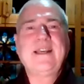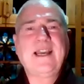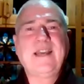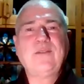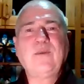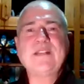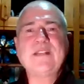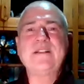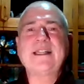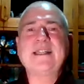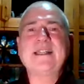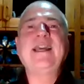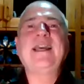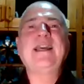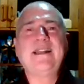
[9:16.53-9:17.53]
And once
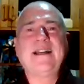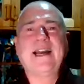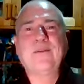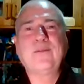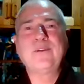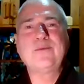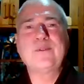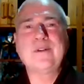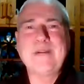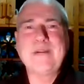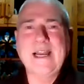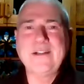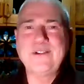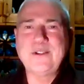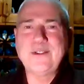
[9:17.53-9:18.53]
again, I will
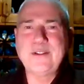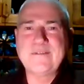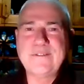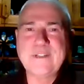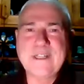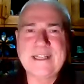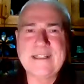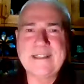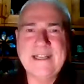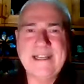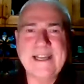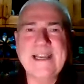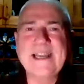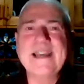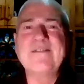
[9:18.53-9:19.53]
remind you to forget
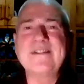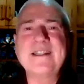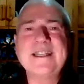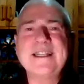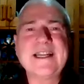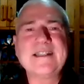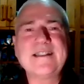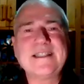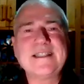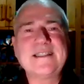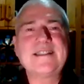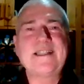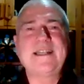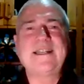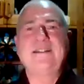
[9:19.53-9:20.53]
everything I
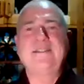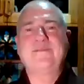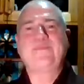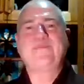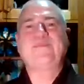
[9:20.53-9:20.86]
just said,